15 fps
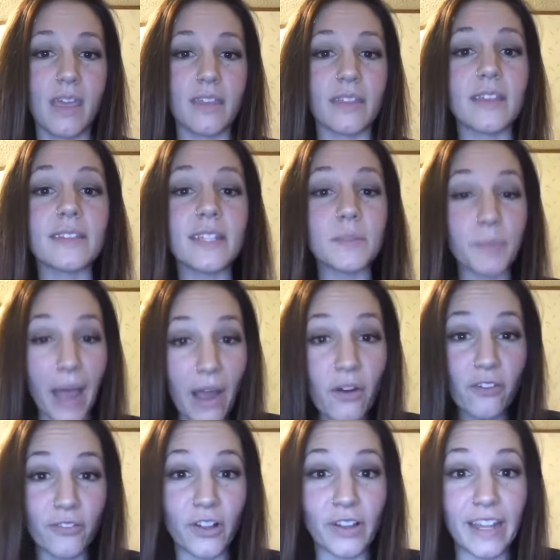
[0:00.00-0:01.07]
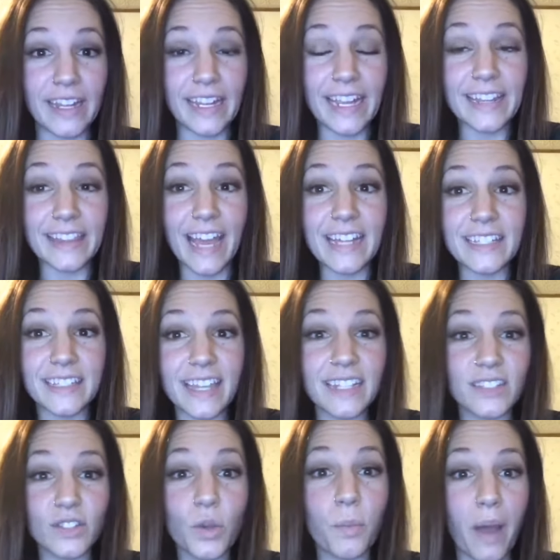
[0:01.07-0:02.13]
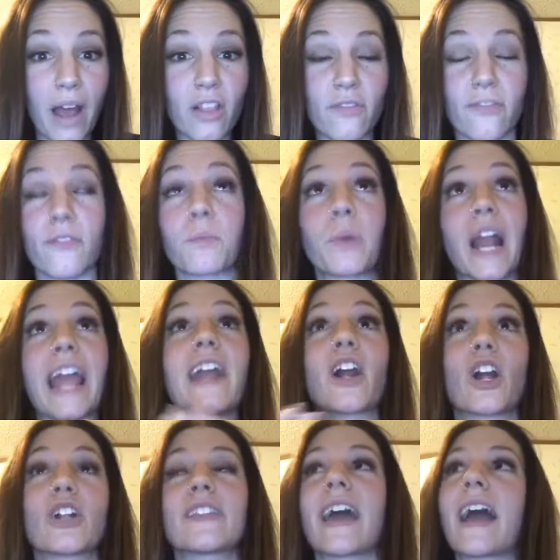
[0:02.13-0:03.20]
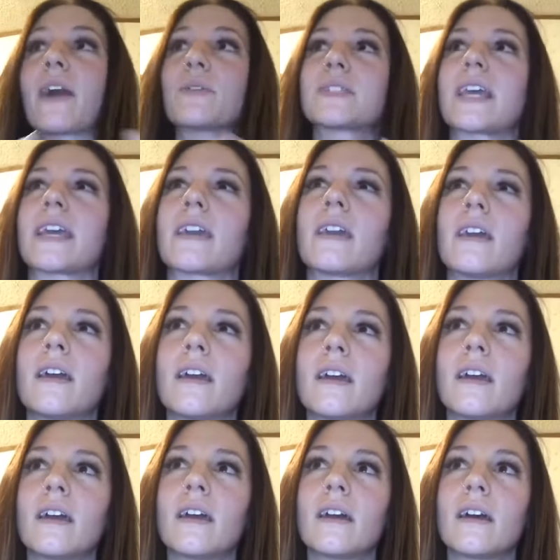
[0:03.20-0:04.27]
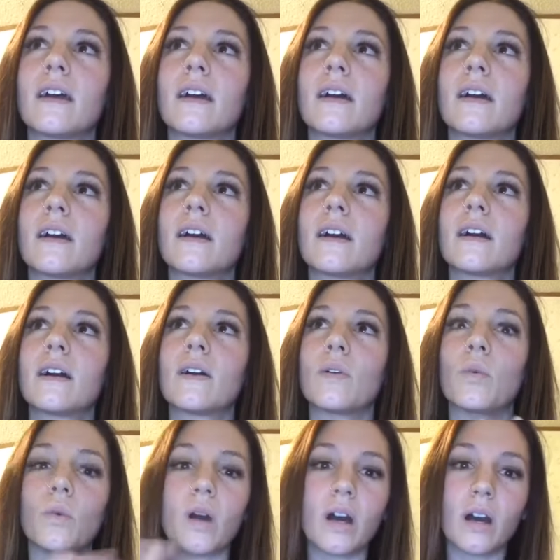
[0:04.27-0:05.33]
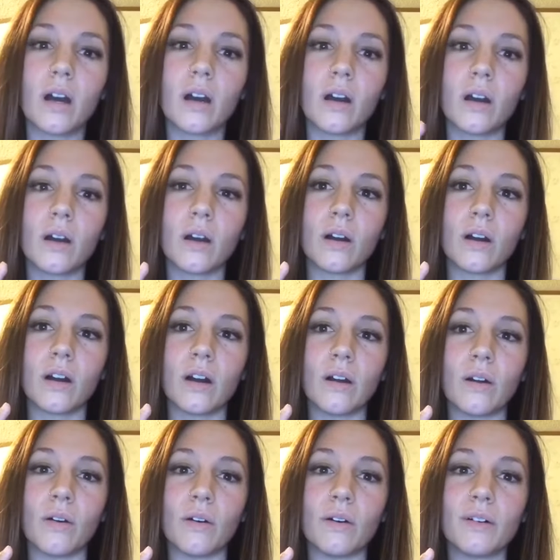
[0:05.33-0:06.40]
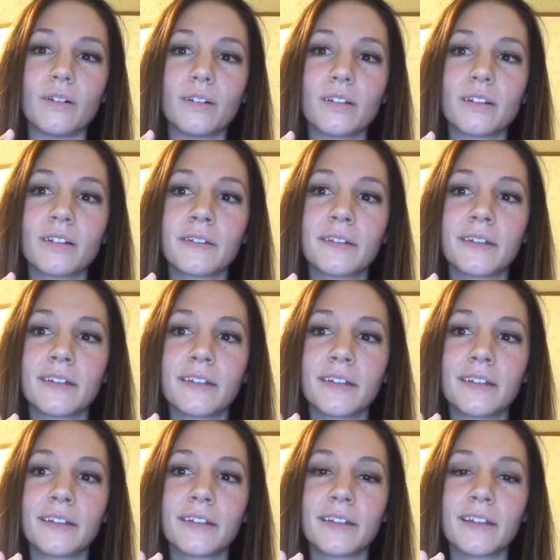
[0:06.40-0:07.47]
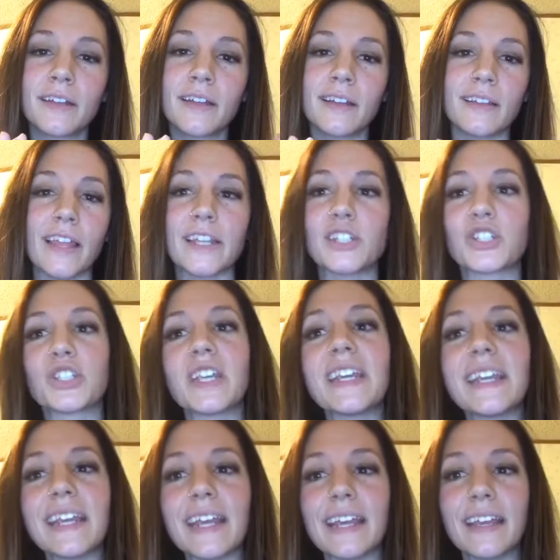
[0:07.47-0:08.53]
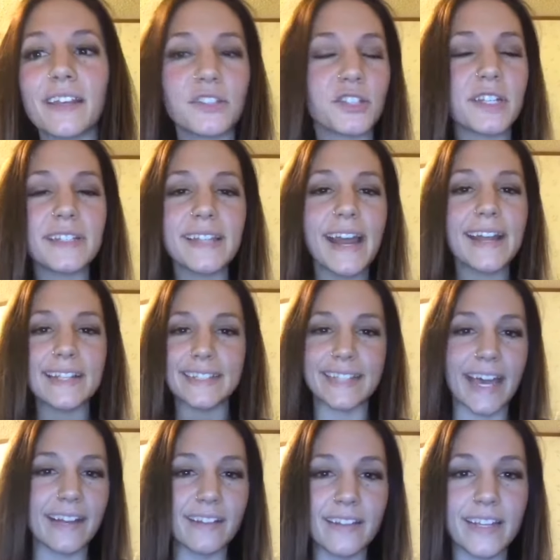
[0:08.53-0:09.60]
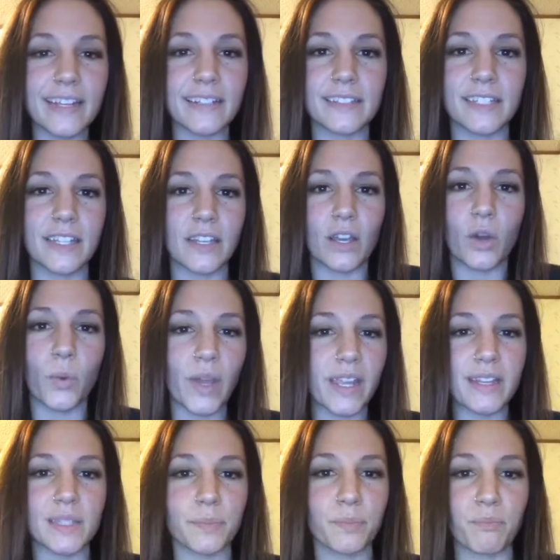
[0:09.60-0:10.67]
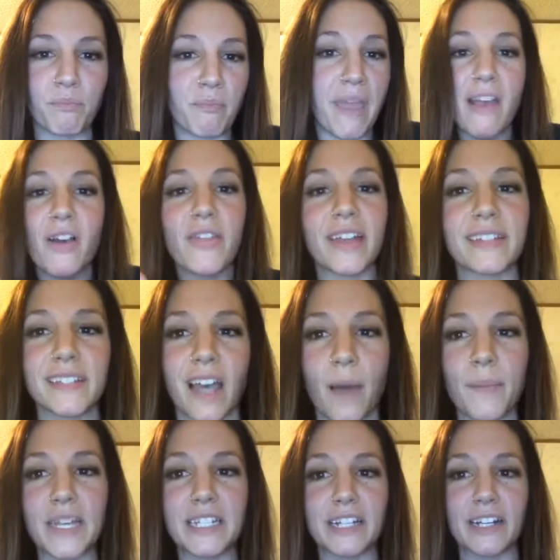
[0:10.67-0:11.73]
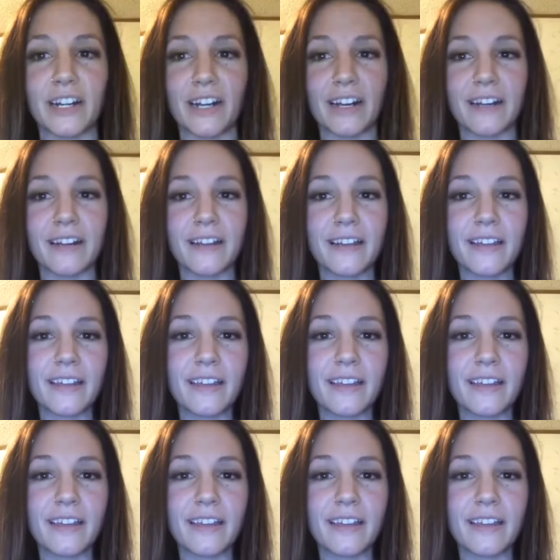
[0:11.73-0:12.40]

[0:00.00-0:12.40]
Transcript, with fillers: This is powerful. Like it that's that's so powerful. When I heard that, I was like, "Whoa." Like she she's not settling to the quickest male that's coming to her.